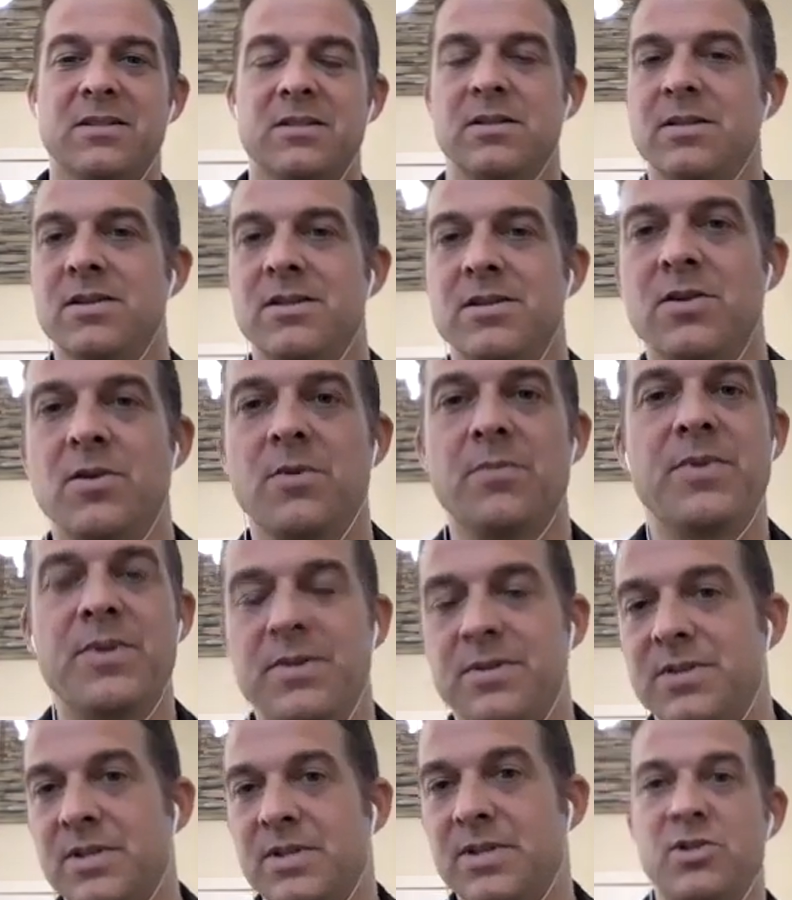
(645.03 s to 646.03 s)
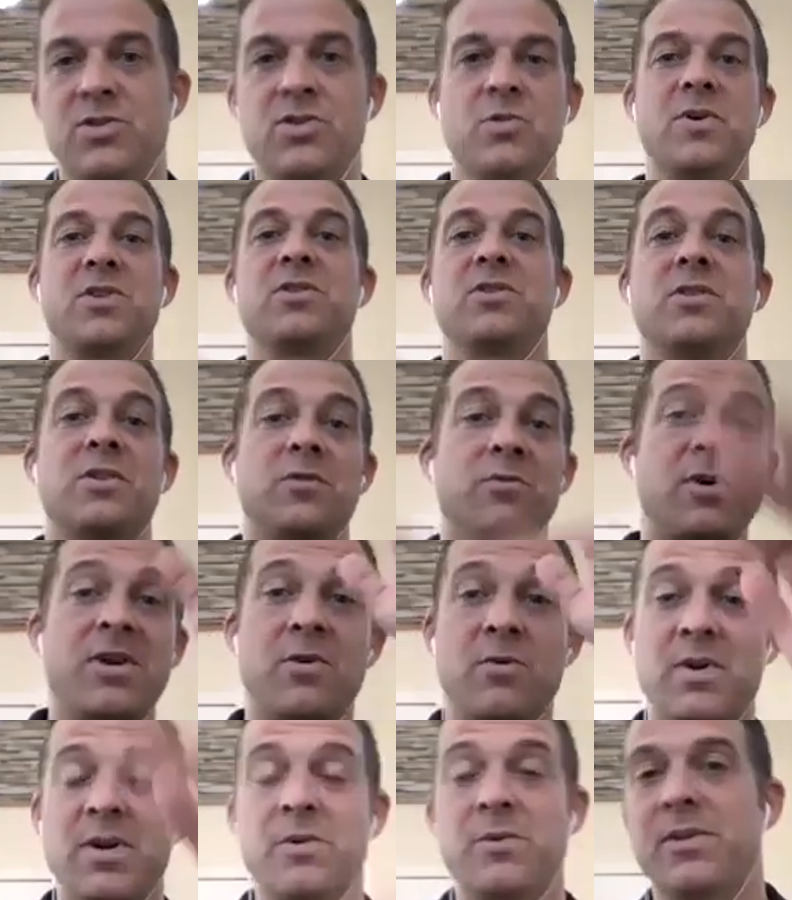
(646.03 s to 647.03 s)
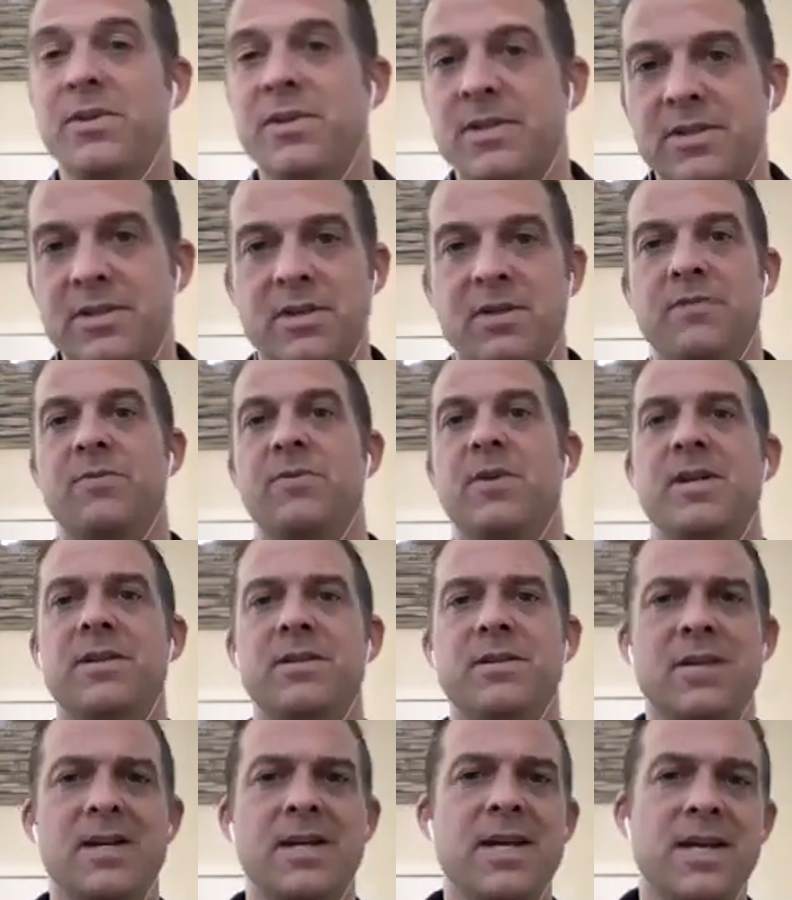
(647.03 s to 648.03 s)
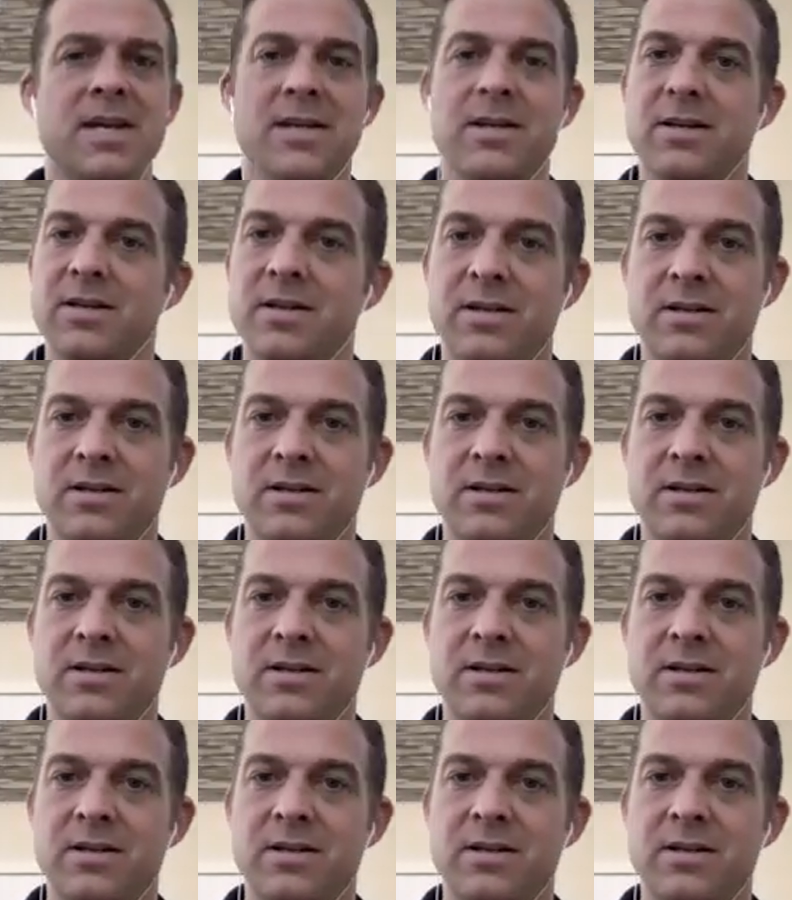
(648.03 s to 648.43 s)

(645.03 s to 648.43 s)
the situation to run away with itself, right? It's like, hey,